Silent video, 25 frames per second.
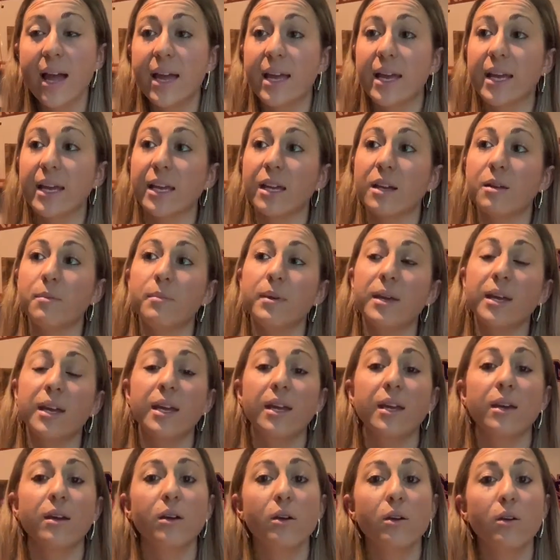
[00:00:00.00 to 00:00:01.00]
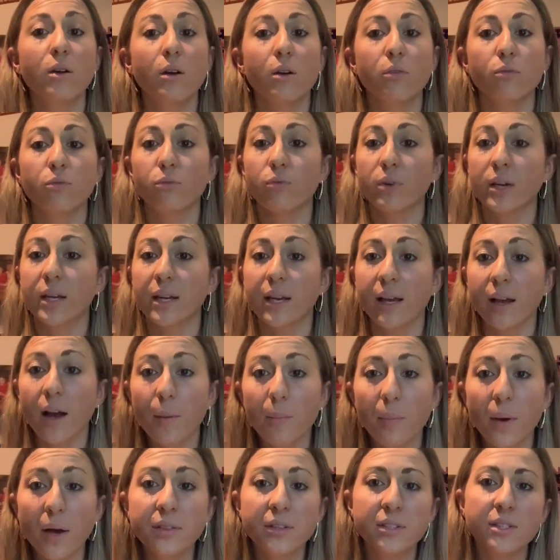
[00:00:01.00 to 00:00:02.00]
It can be reading up
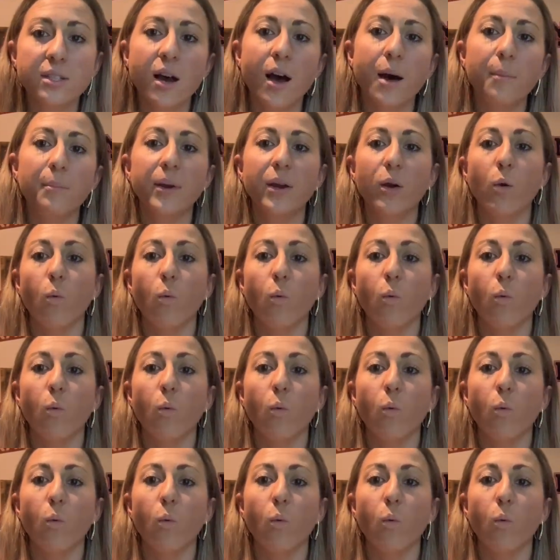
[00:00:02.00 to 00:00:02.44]
on the topic,